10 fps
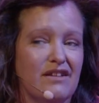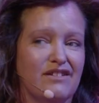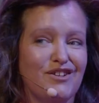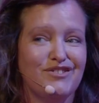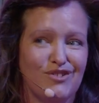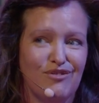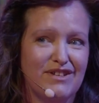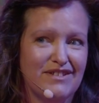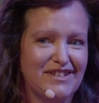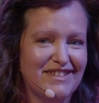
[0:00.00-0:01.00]
And not
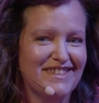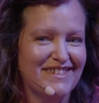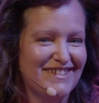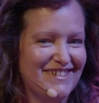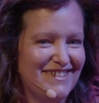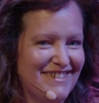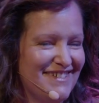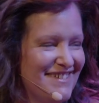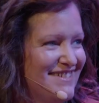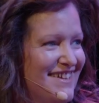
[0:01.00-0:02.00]
only since
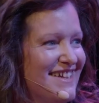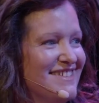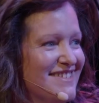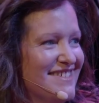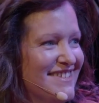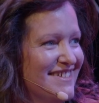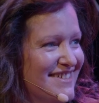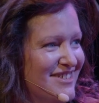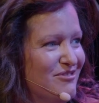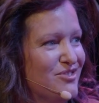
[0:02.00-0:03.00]
the latest
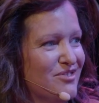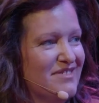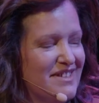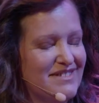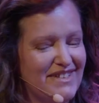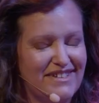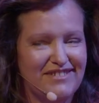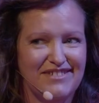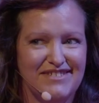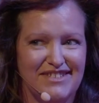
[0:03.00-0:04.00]
news on that they
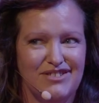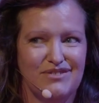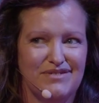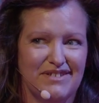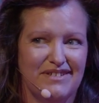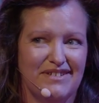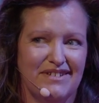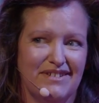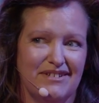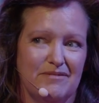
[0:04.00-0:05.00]
got into
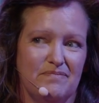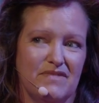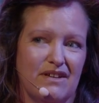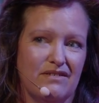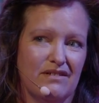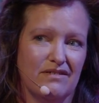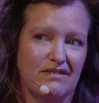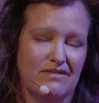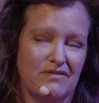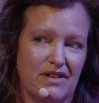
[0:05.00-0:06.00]

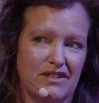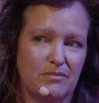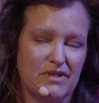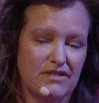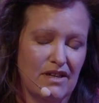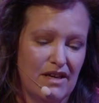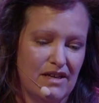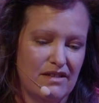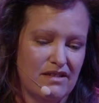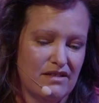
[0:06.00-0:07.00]
a fight, but
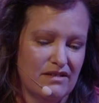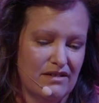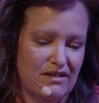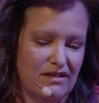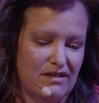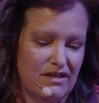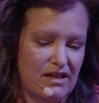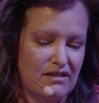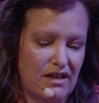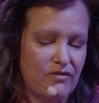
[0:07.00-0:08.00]
it's
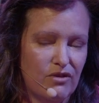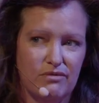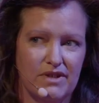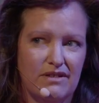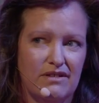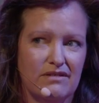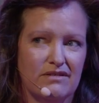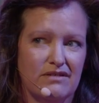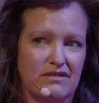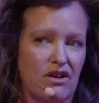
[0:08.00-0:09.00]
they've already
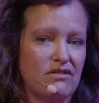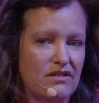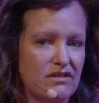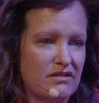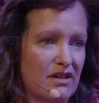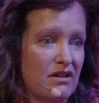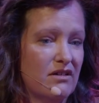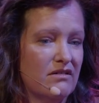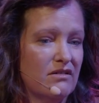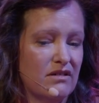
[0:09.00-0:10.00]
done this. They
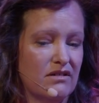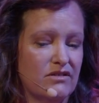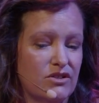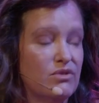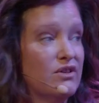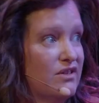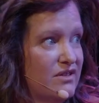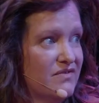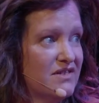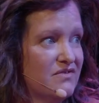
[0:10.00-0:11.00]
are doing a lot
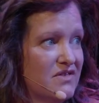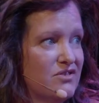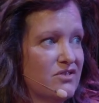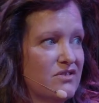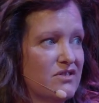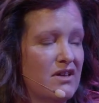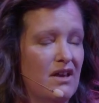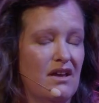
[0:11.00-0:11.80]
of innovations.